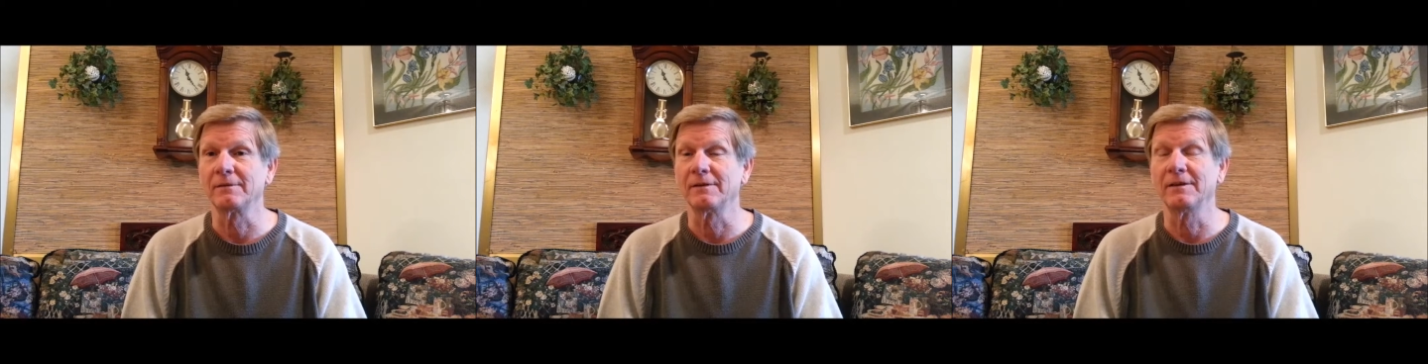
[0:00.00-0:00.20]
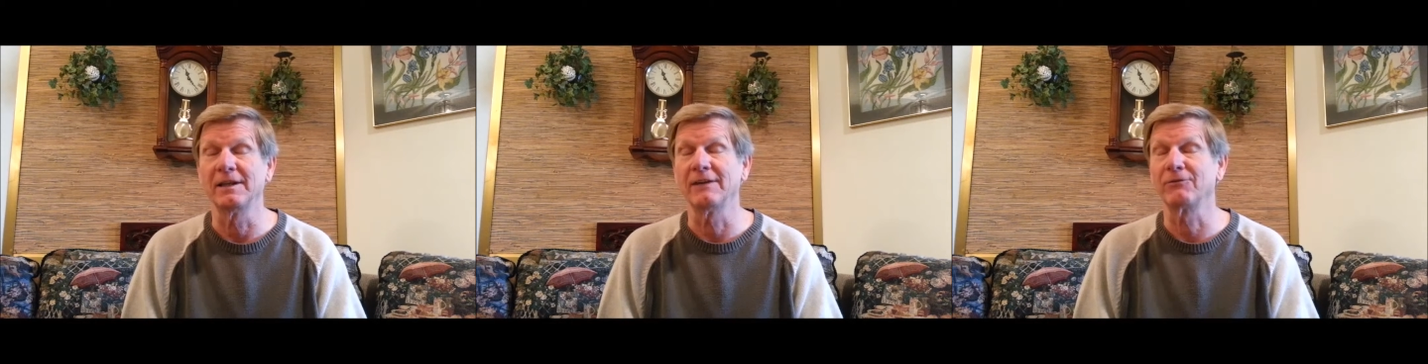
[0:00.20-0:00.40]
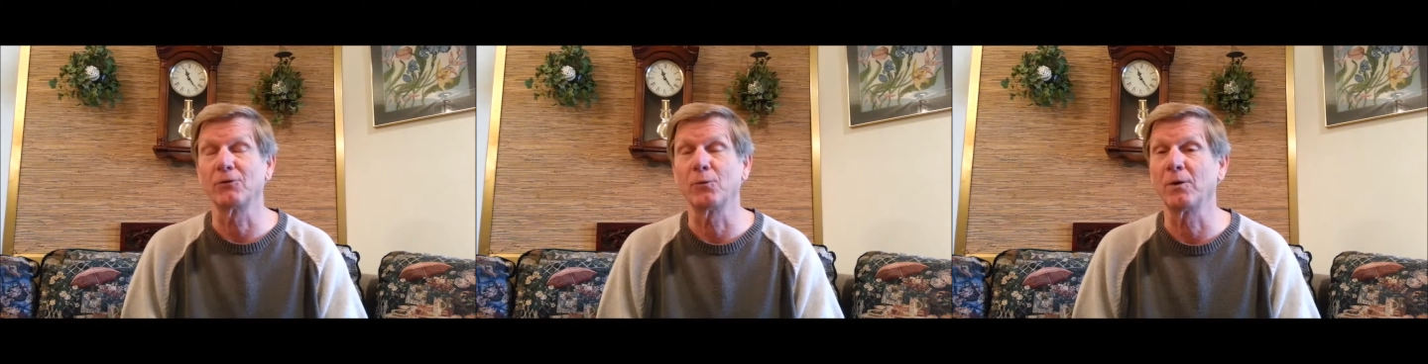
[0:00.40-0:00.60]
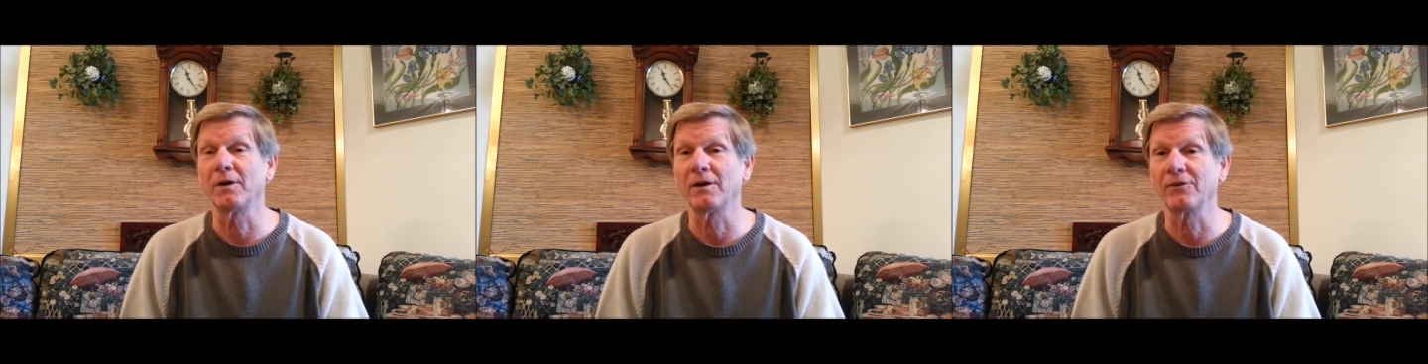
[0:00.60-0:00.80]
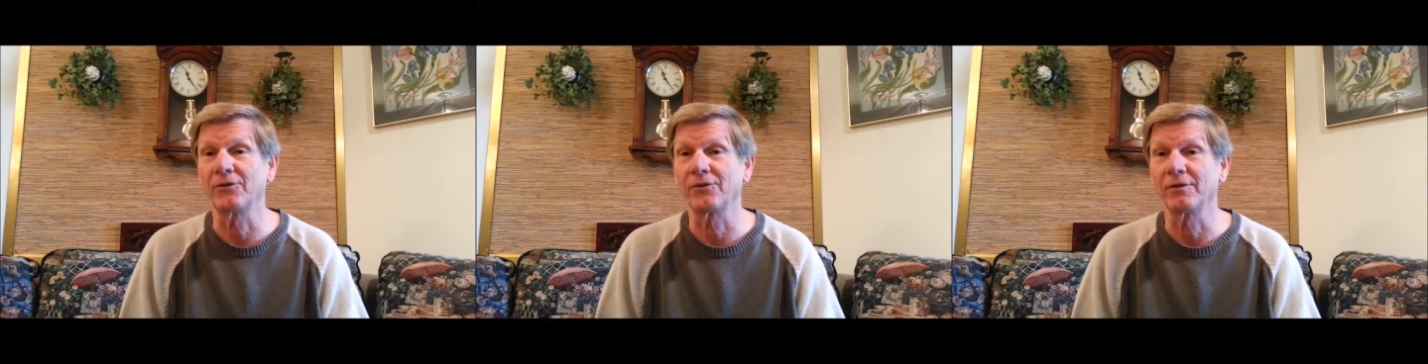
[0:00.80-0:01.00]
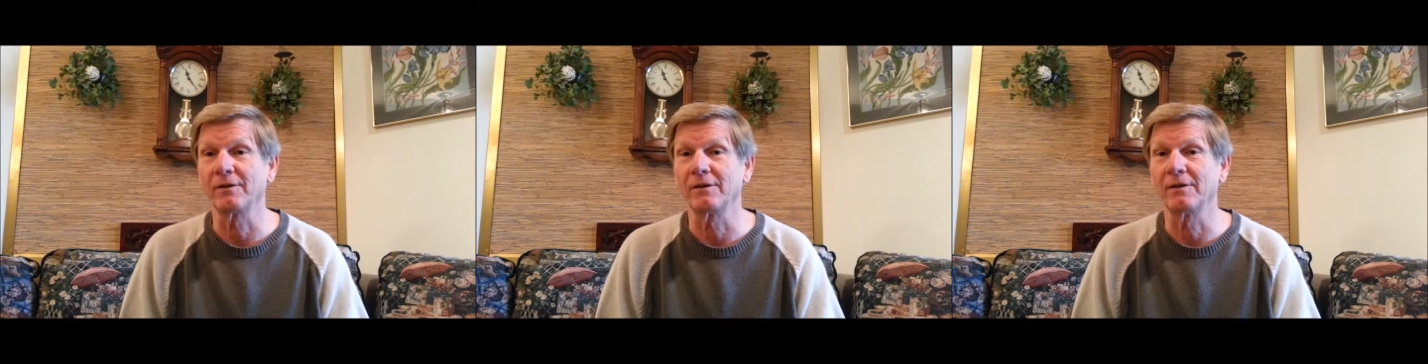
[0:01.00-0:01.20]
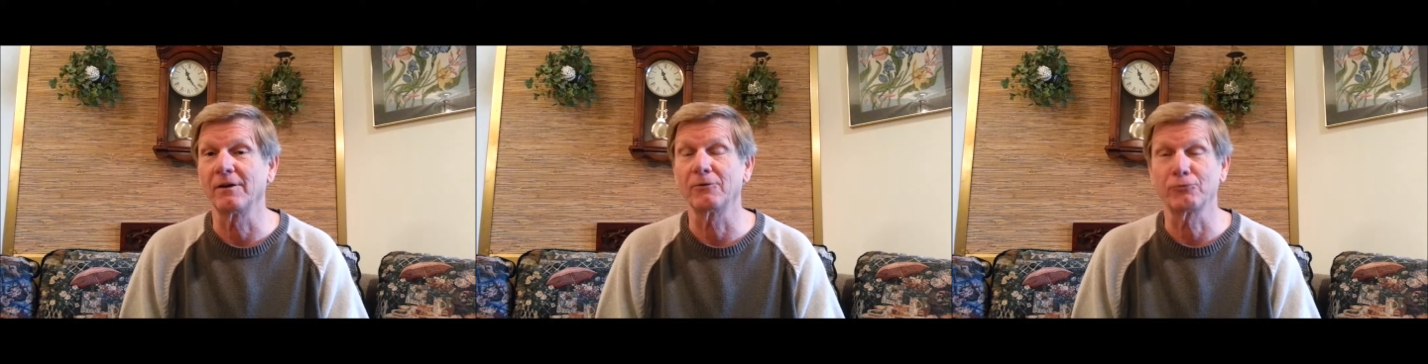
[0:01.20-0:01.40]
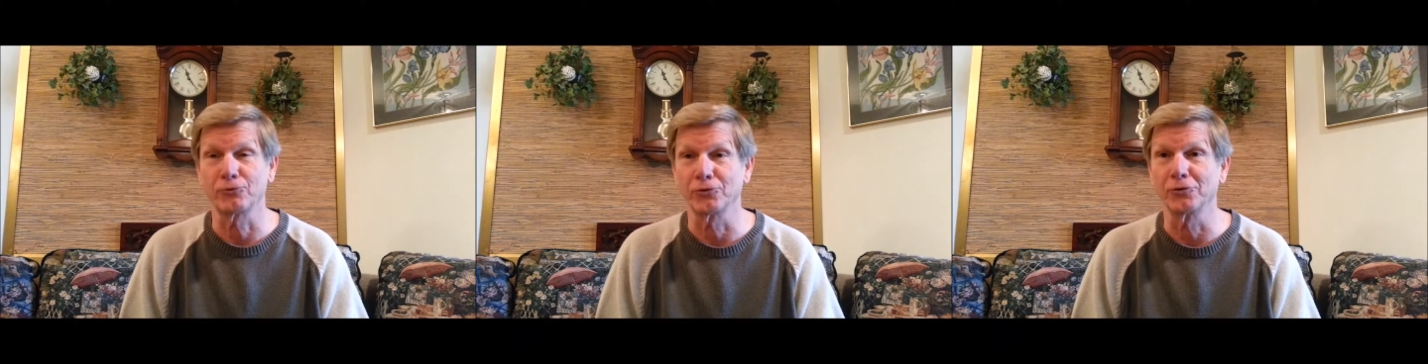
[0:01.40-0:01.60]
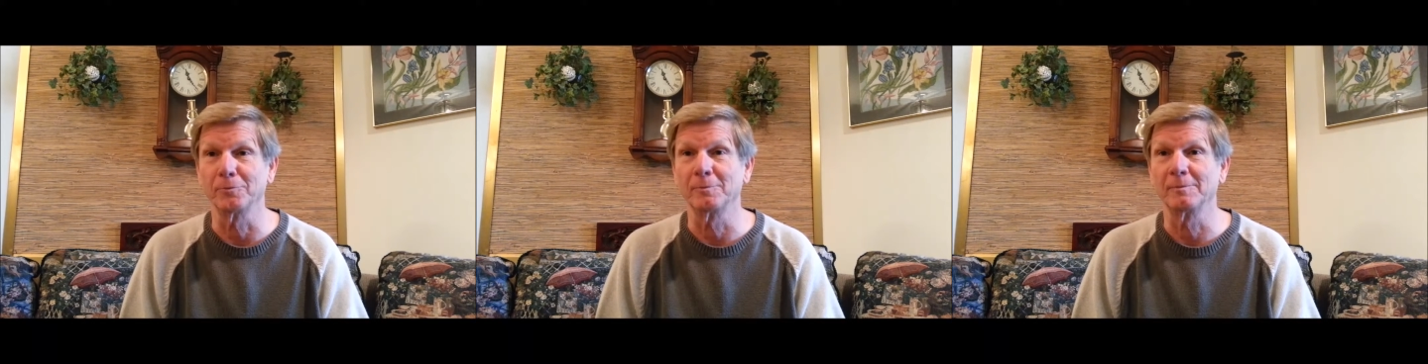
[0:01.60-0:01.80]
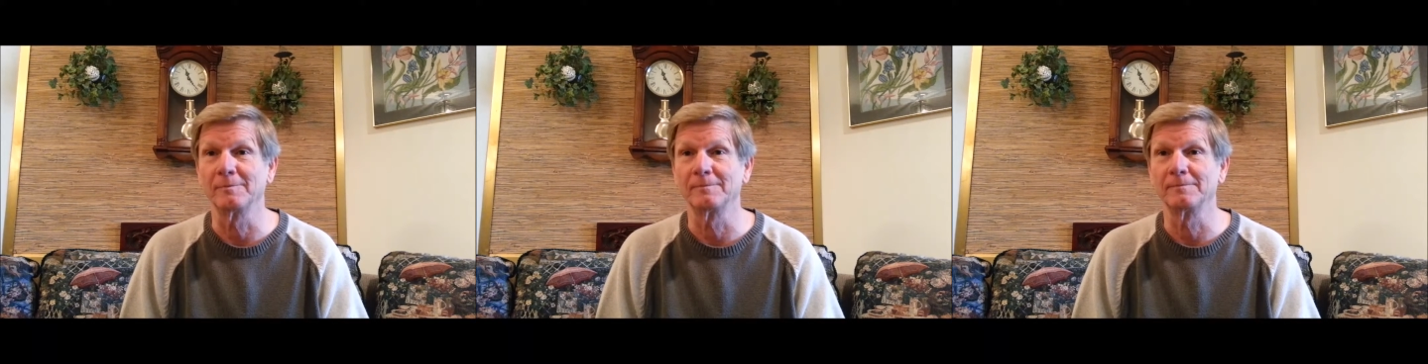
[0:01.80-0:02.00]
never was a room.